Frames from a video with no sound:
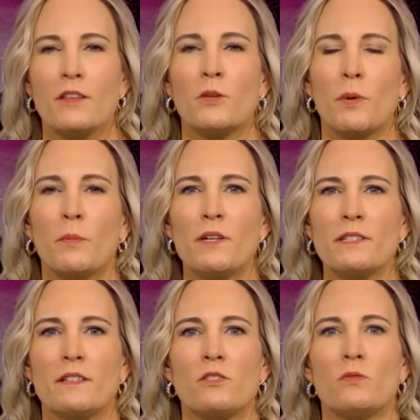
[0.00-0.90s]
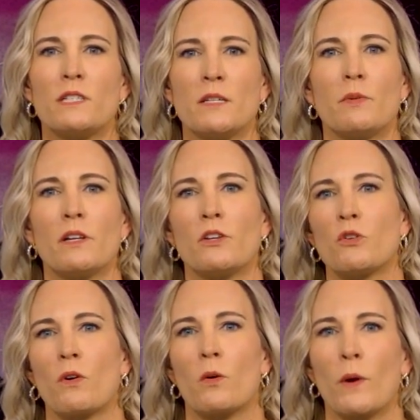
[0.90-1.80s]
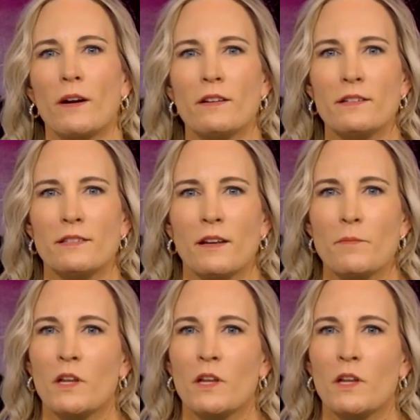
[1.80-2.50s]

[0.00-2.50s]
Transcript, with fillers: The purpose is to deepen your awareness